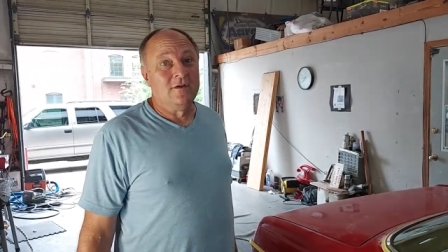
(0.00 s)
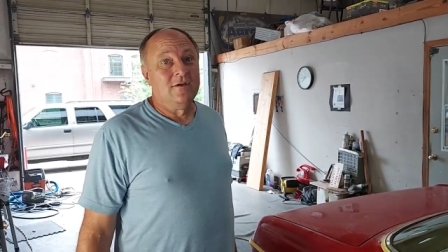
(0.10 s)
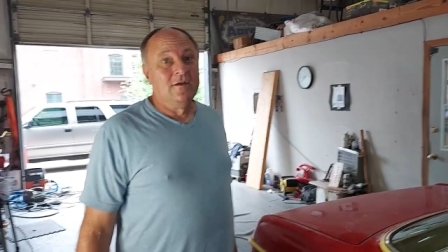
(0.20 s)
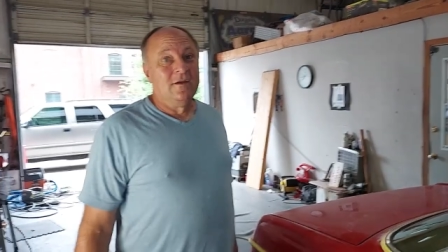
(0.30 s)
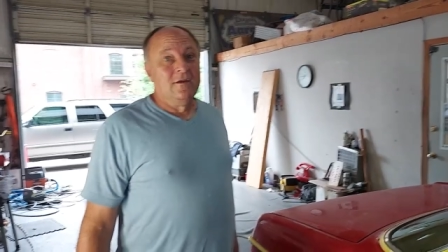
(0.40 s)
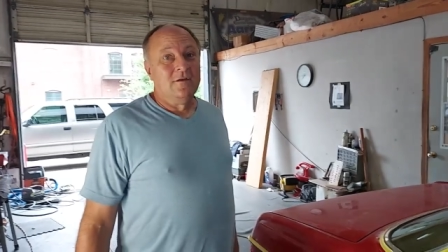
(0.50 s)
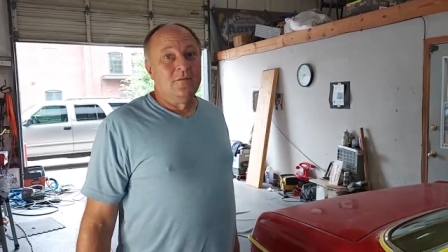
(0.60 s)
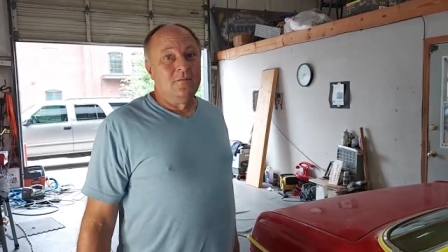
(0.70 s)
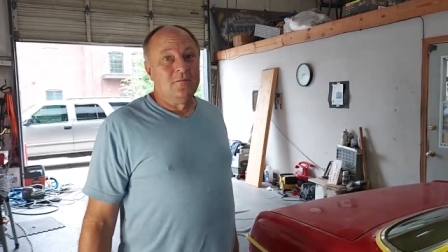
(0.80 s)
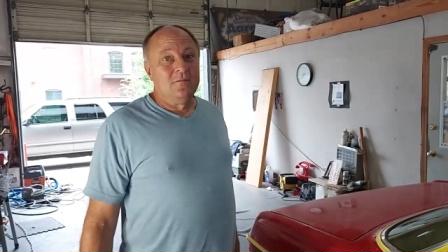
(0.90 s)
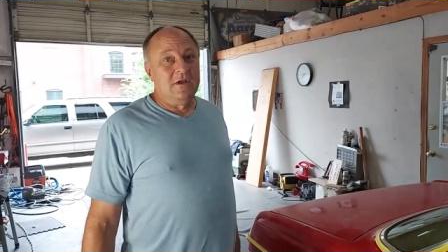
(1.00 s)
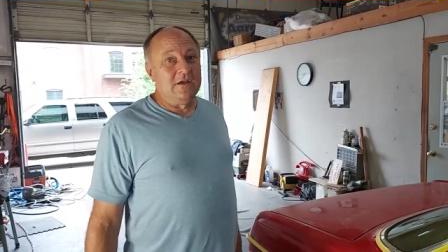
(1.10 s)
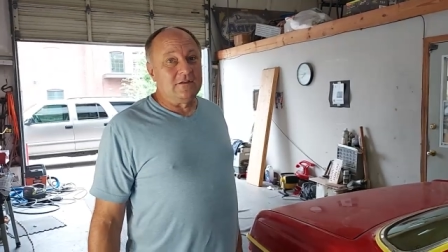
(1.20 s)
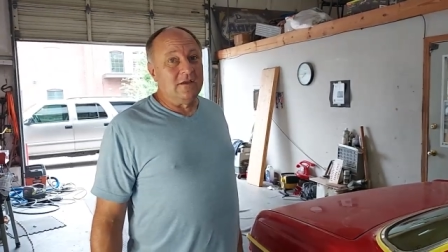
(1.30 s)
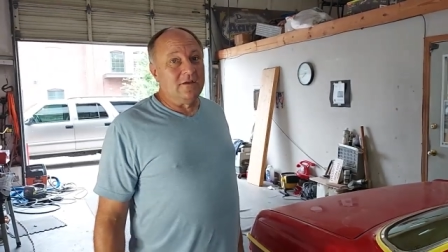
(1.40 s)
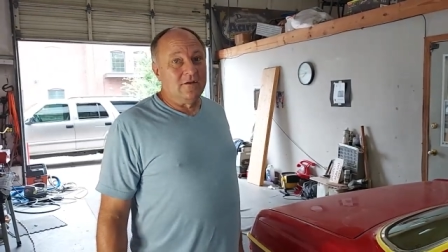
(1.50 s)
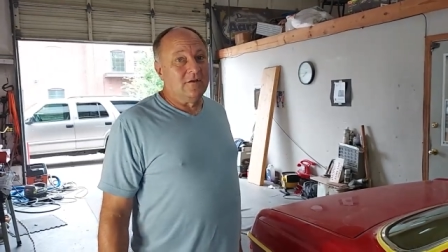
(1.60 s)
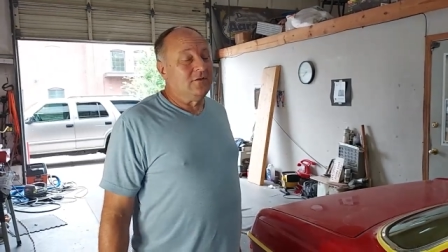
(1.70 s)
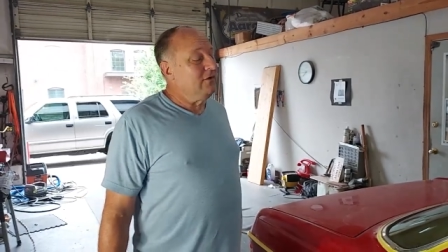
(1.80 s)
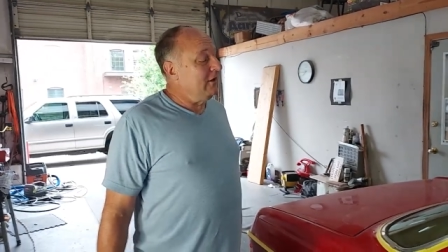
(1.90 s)
Yeah, I mean, usually you do not see
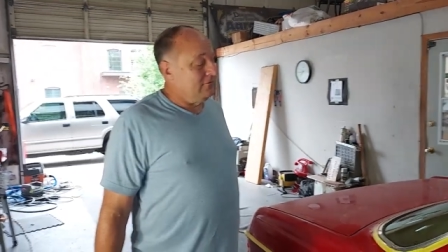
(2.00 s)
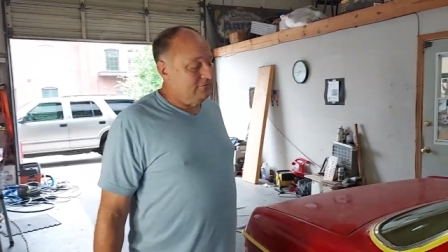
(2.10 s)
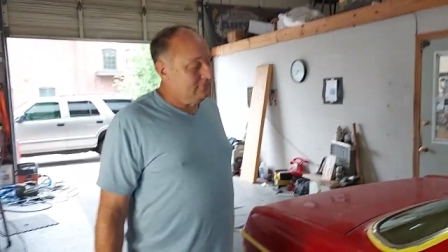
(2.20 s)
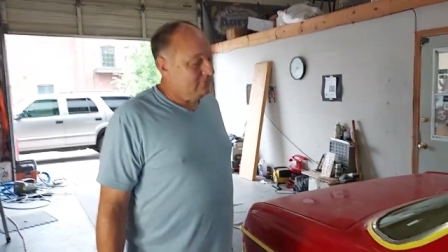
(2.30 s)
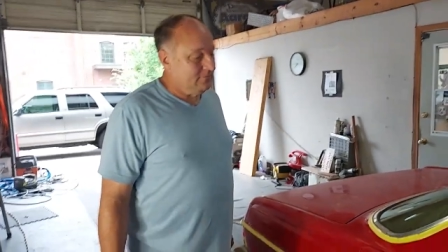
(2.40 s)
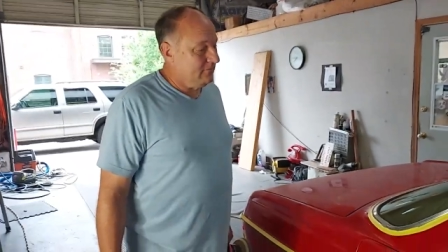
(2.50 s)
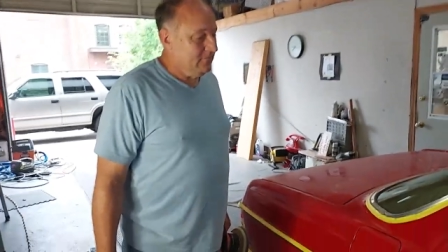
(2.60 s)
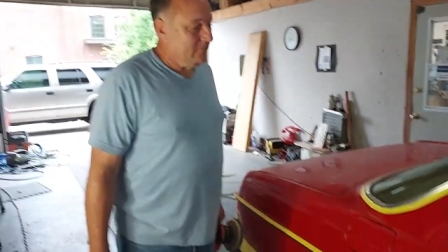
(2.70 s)
detailers doing this.